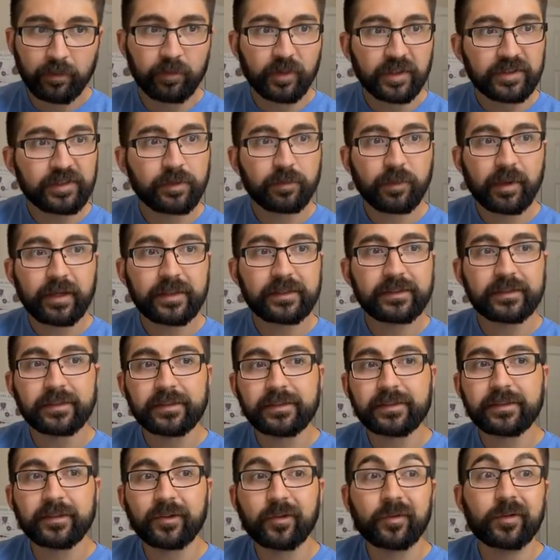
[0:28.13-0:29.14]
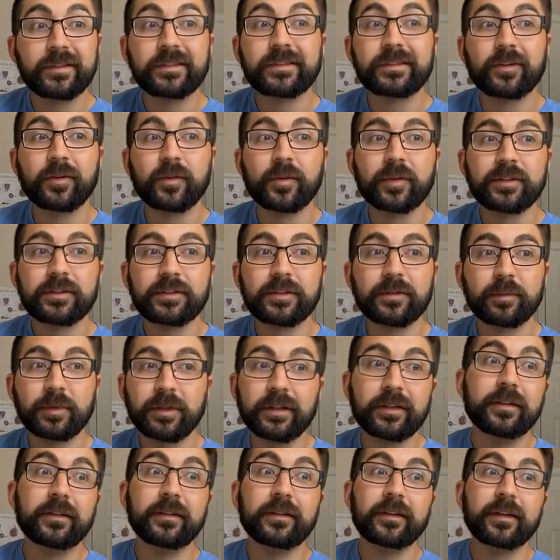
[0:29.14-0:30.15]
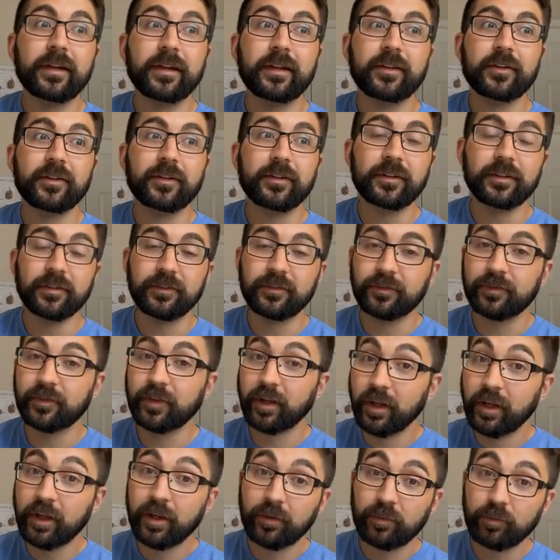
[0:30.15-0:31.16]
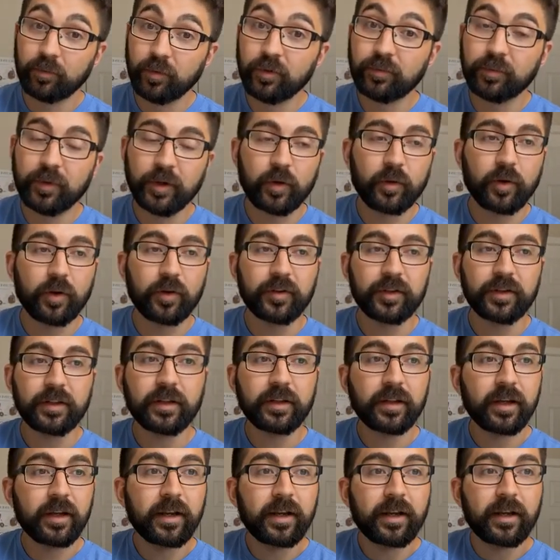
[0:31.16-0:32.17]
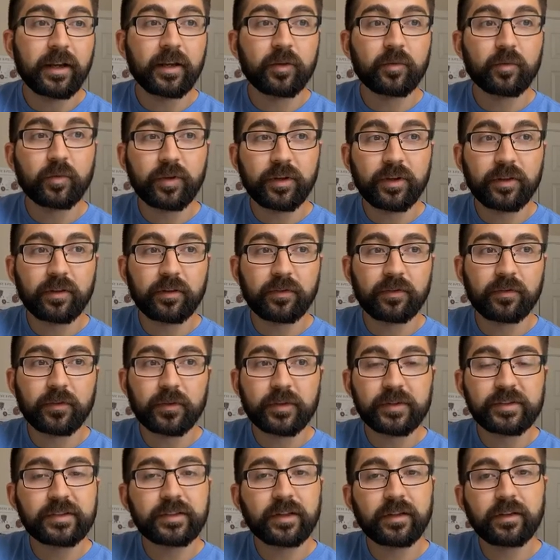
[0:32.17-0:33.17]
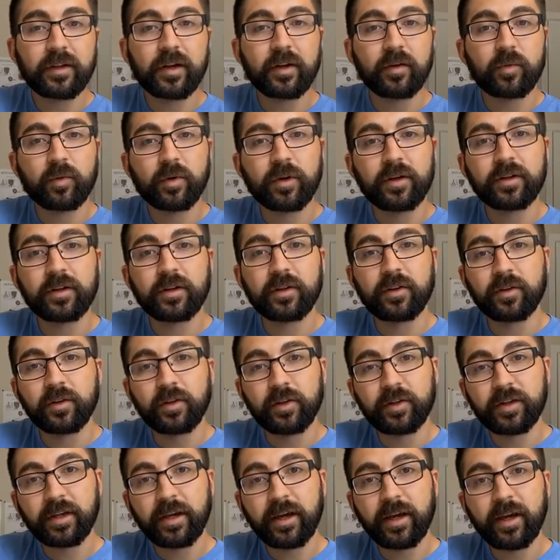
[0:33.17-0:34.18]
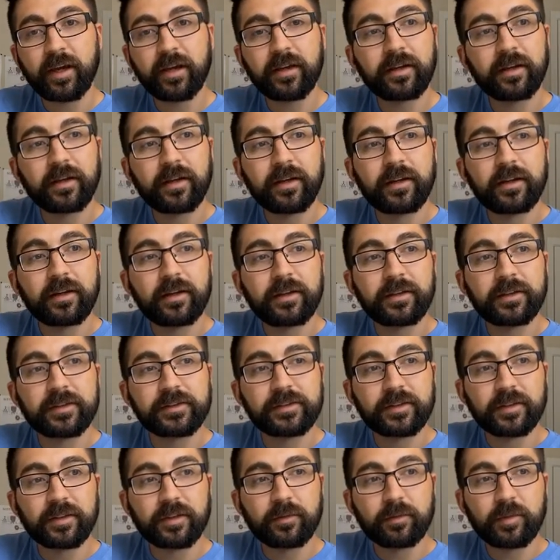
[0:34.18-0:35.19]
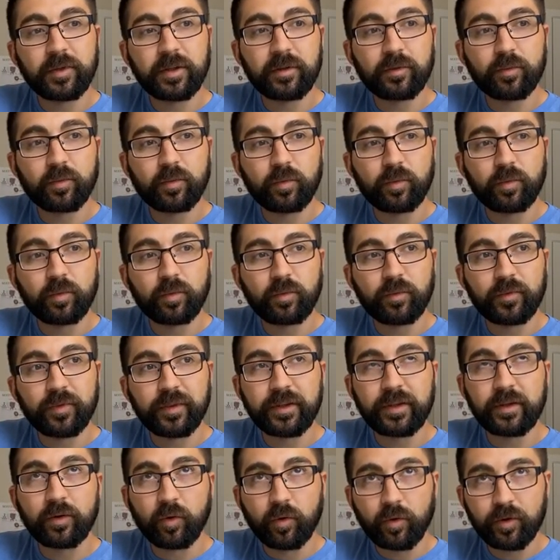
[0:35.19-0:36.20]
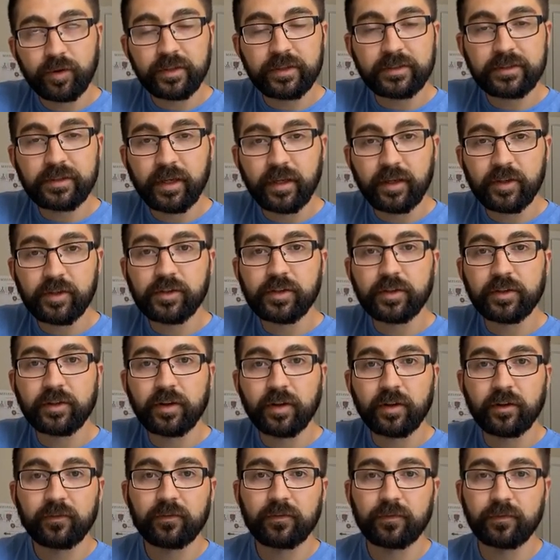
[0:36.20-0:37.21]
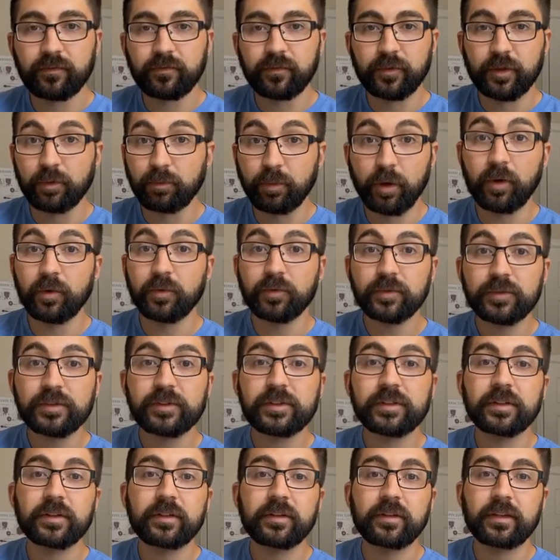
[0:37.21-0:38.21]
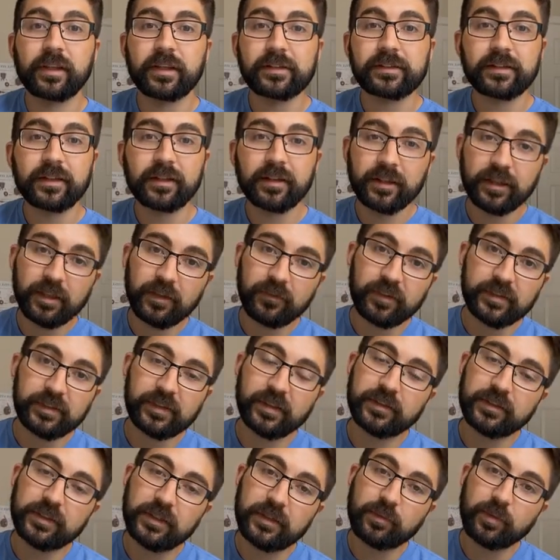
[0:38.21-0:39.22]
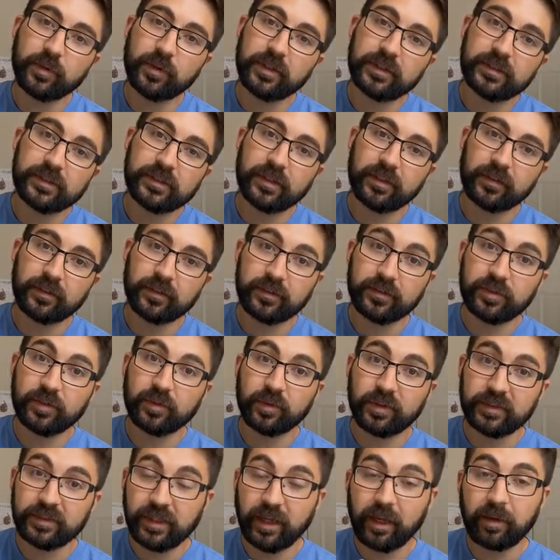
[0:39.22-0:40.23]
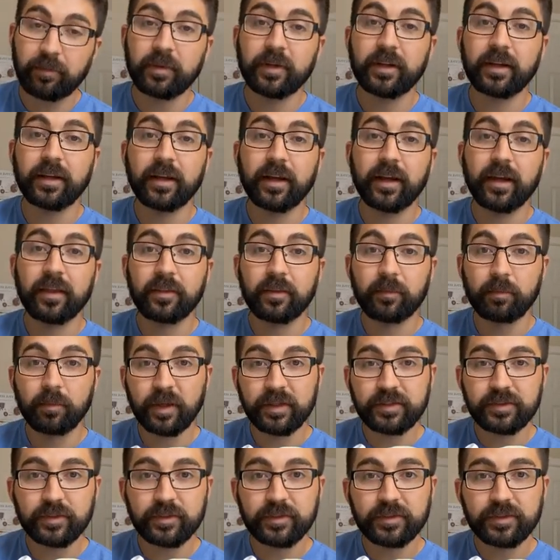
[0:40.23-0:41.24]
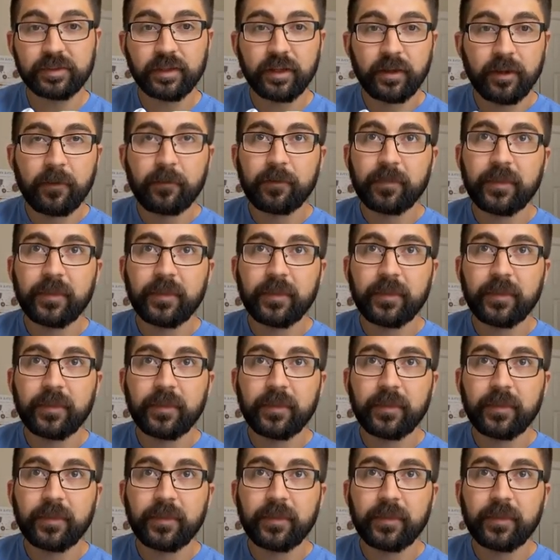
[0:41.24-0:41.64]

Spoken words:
Muscle mass isn't always going to be an indicator of movement quality, and really the first thing that we're going to look at is going to be the orientation of your bones. That's going to give us a deeper insight into what's happening at the muscles.